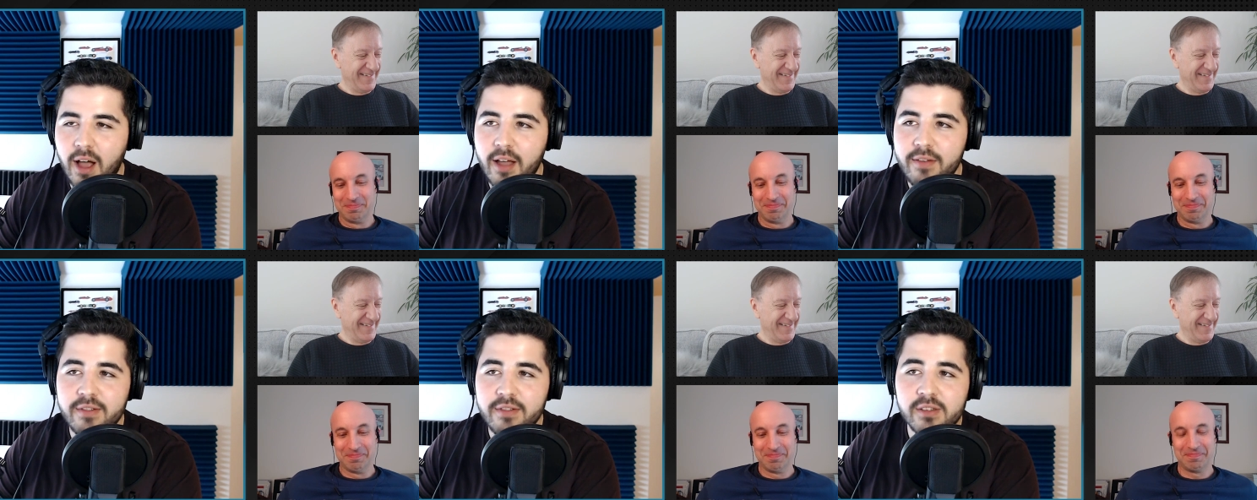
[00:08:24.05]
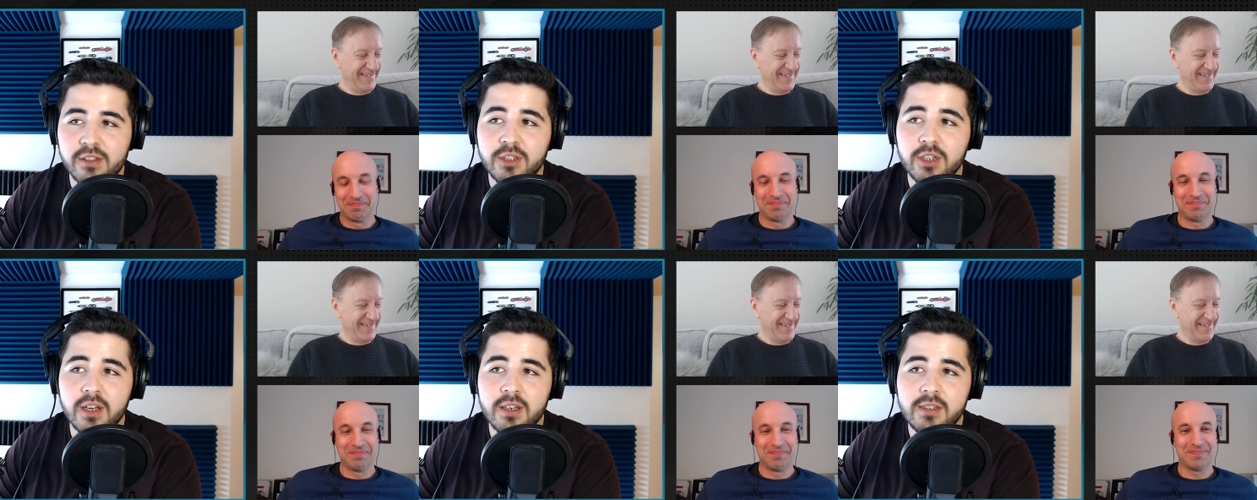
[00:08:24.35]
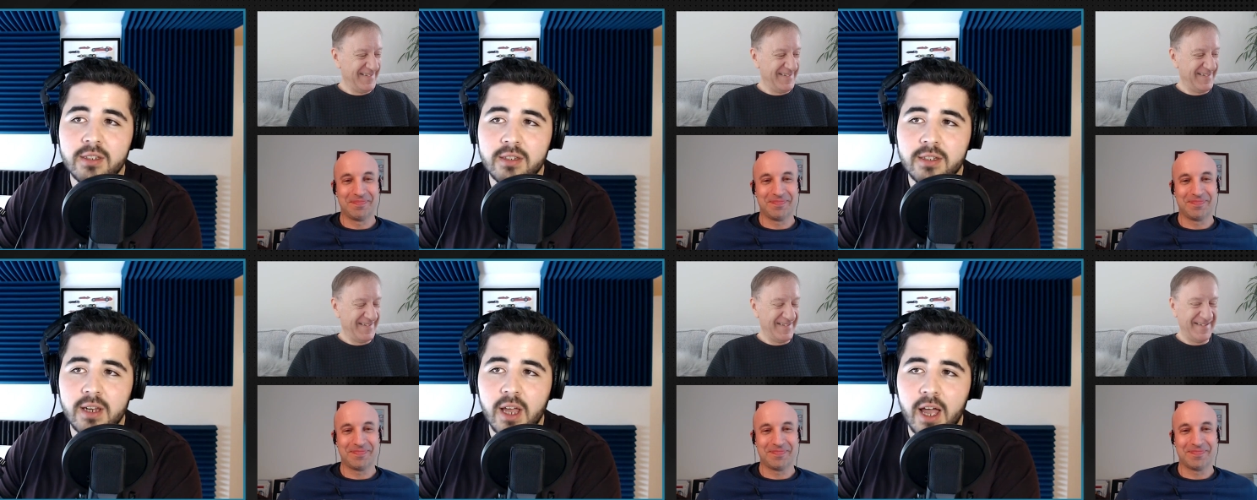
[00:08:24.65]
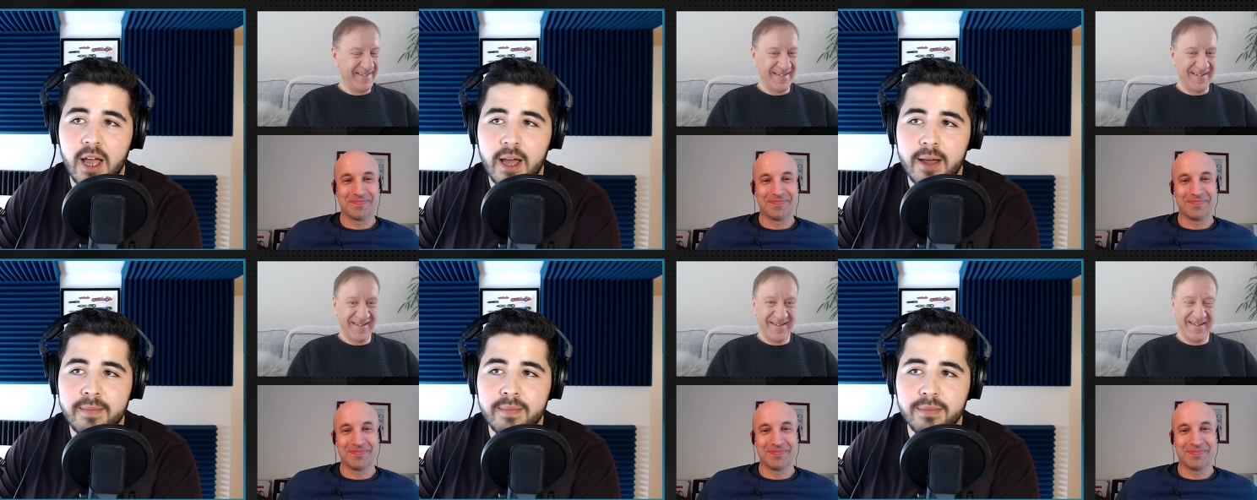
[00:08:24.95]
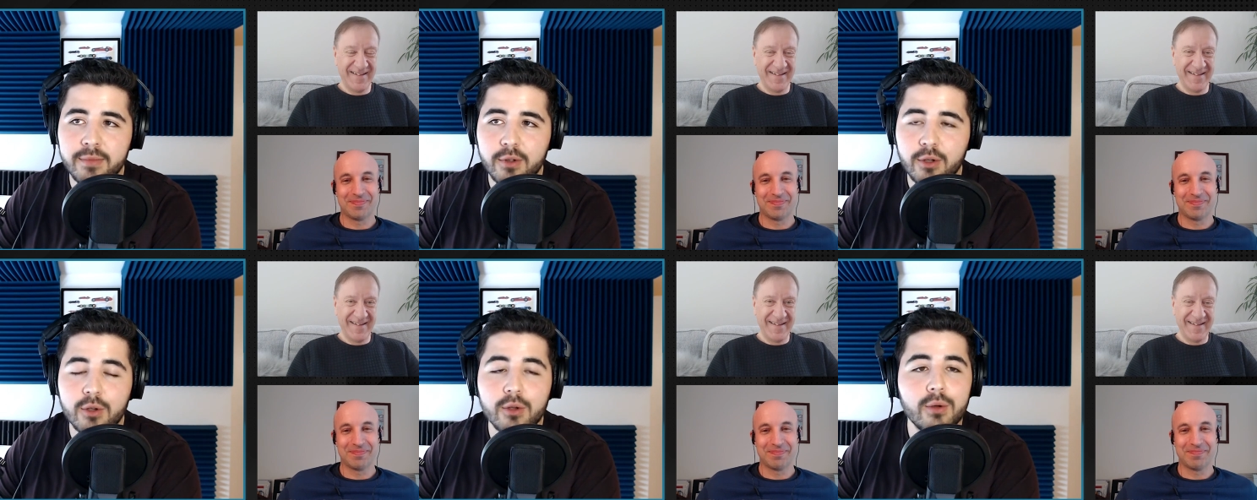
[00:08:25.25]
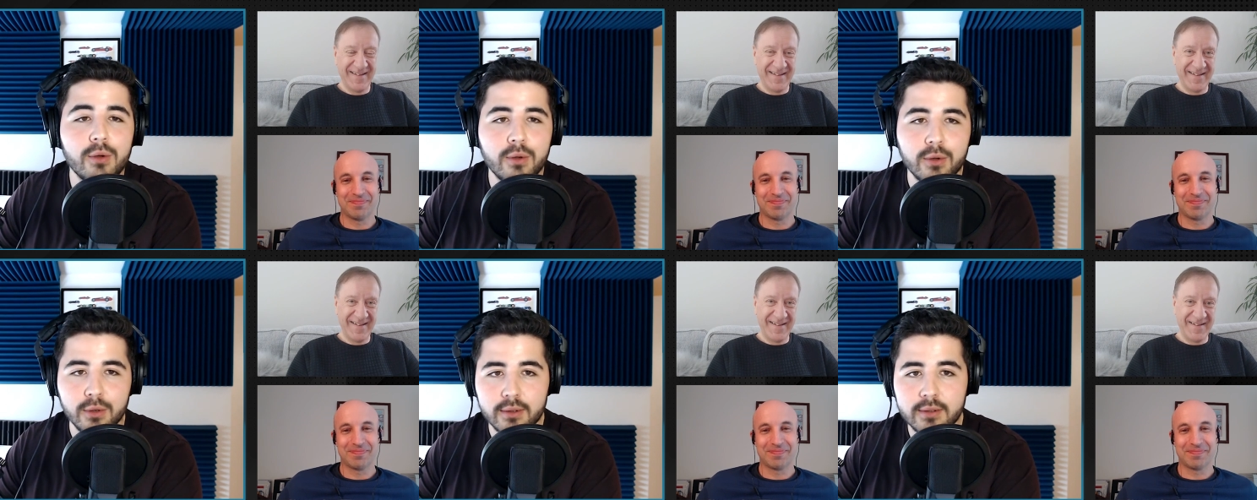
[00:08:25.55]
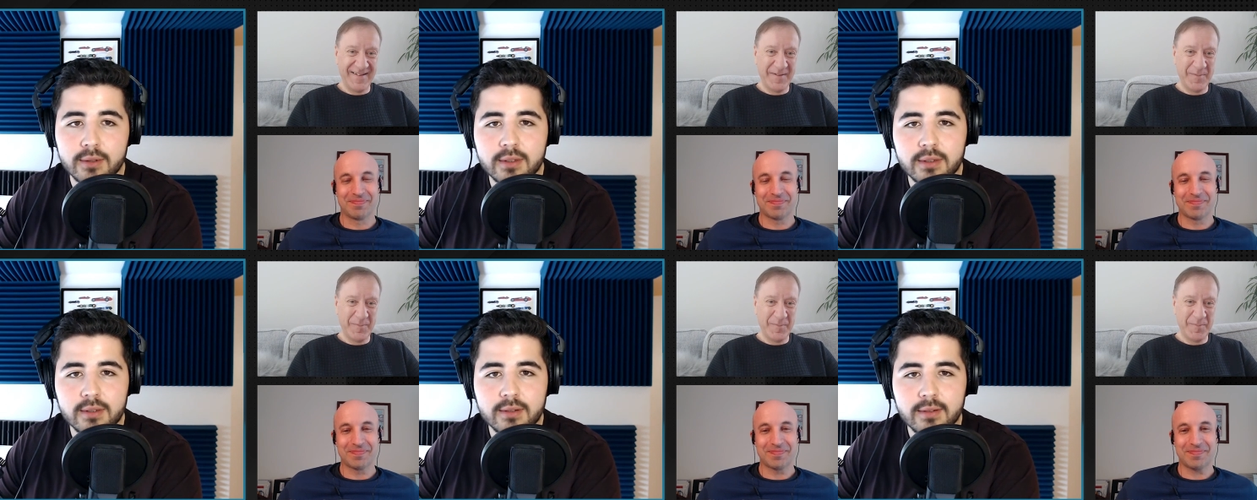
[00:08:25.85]
Speaker 1: I've just um,
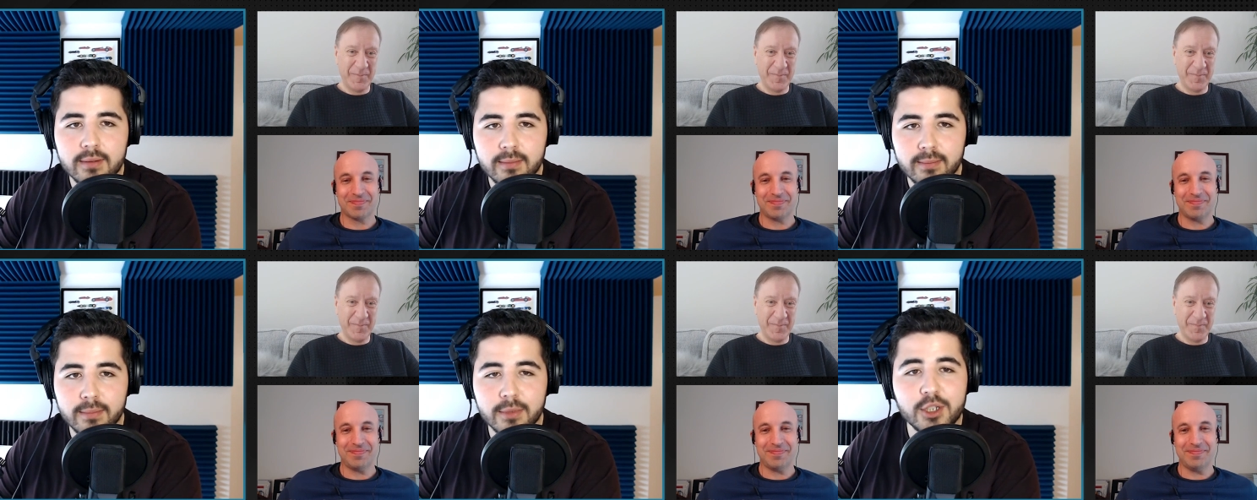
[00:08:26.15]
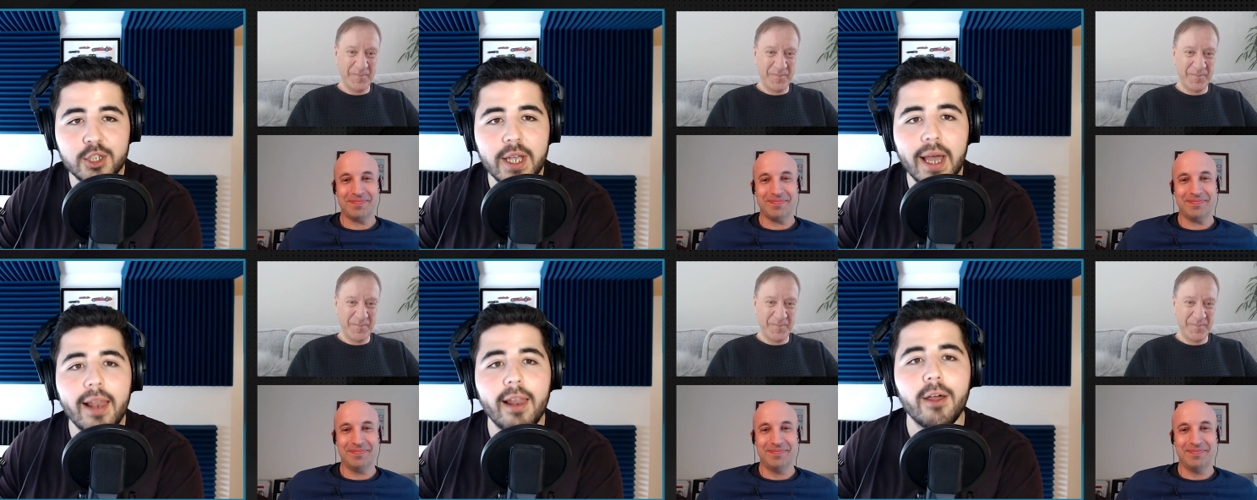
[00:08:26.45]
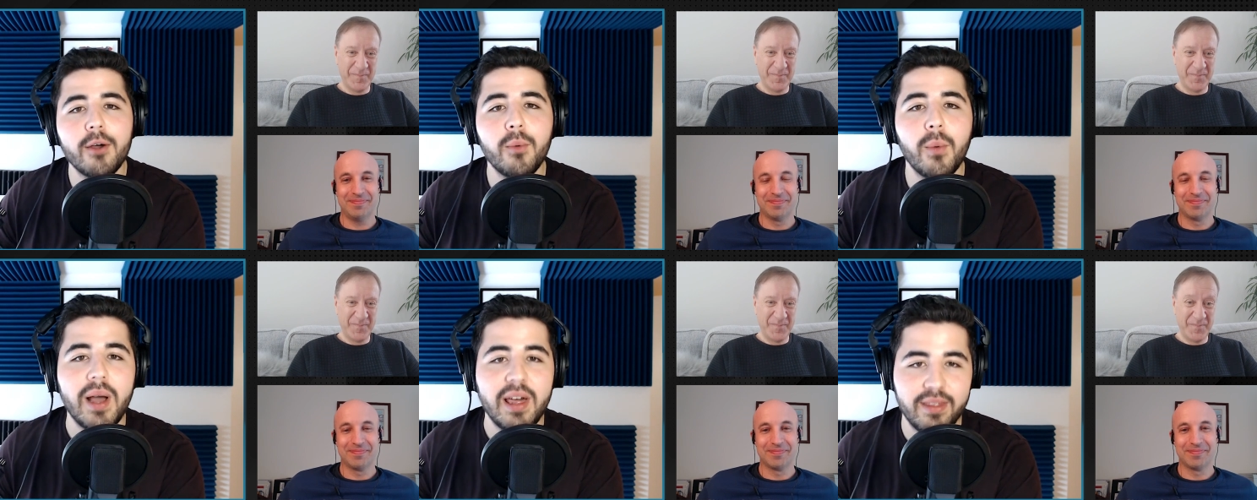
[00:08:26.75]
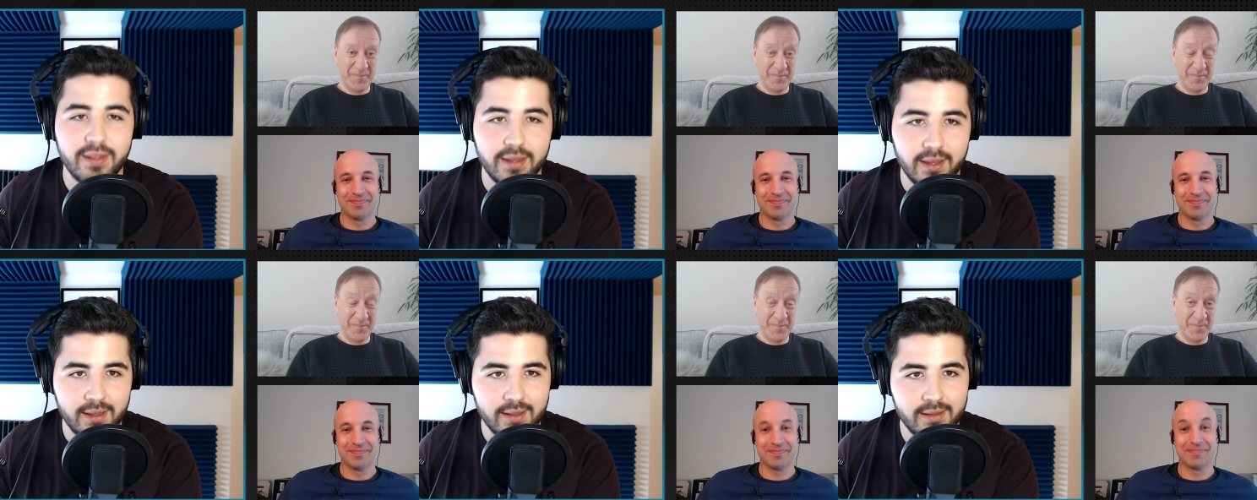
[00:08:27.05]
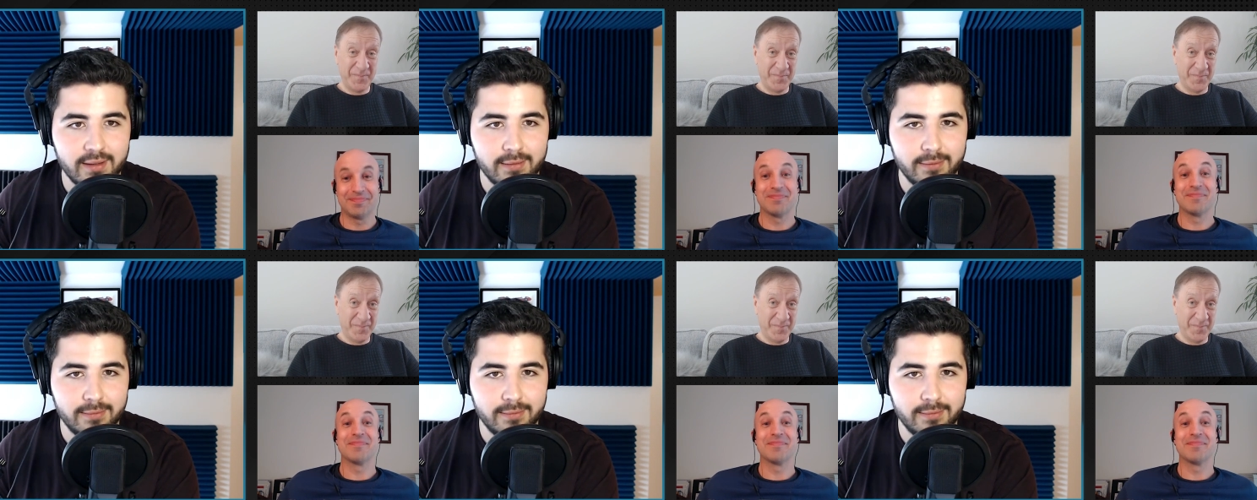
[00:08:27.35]
googled Mugello weather